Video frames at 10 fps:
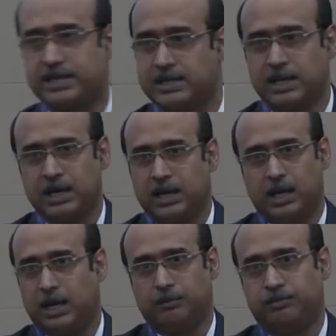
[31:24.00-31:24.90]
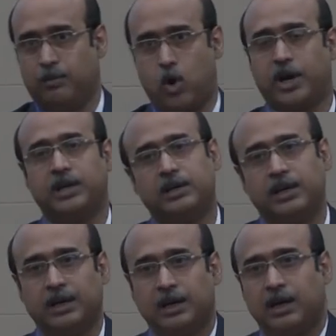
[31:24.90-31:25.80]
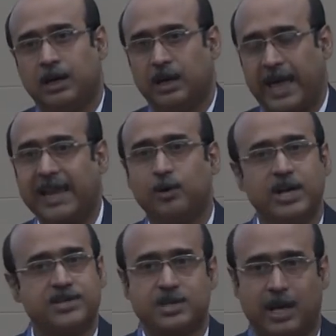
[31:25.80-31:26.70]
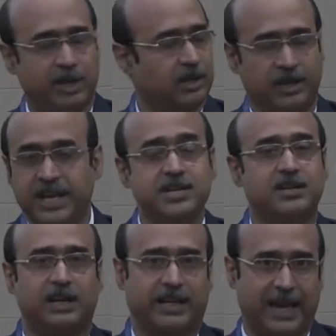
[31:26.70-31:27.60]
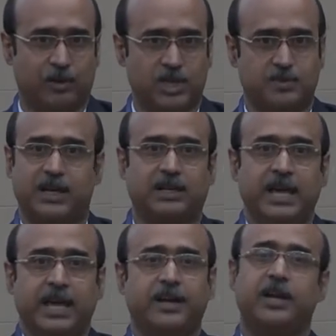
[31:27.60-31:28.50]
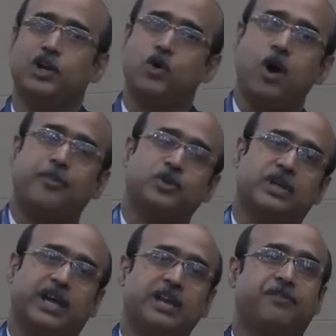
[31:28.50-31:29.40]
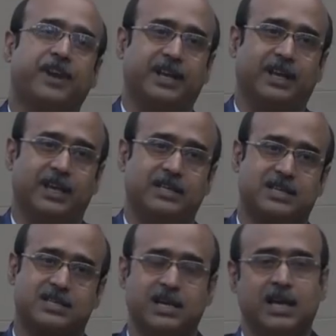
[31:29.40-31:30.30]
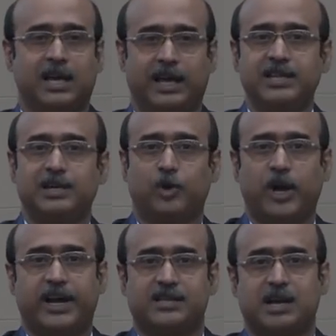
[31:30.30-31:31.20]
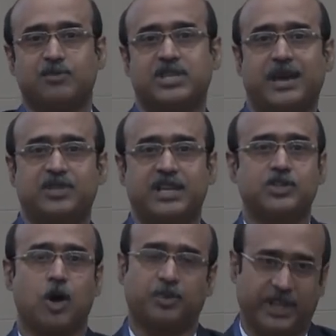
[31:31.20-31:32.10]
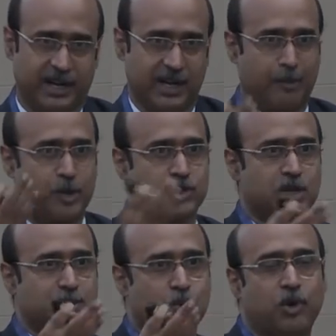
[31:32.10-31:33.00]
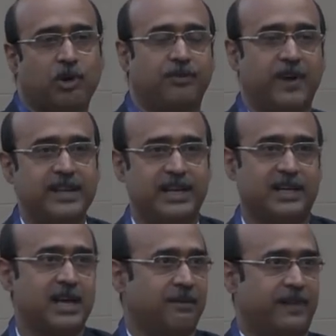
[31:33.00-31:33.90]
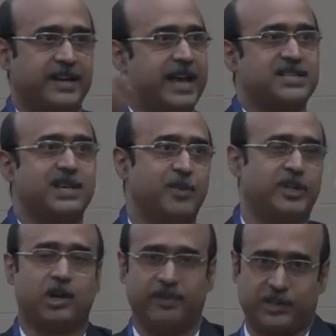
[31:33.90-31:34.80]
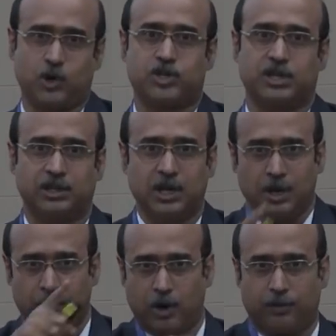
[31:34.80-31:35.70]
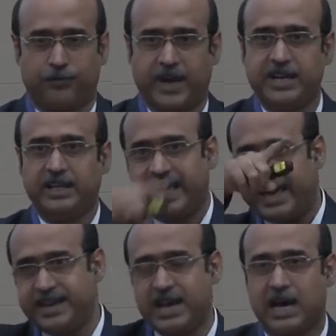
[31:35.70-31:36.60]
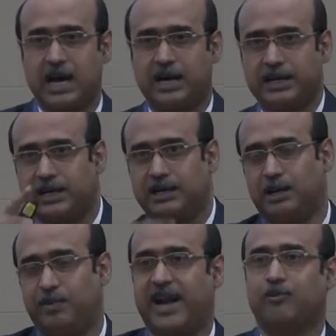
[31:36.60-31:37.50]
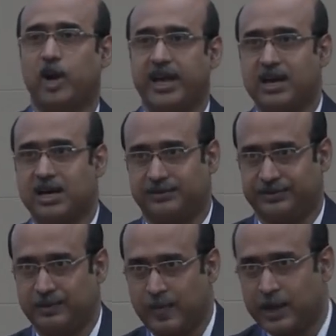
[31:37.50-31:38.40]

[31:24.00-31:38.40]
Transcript: as uh, modern calculus, I mean integral calculus, but he didn't go up to the infinity. He just interpolated some steps and stopped there. In Apostol's book, you can find that fantastic method of exhaustion for finding the area under a parabolic curve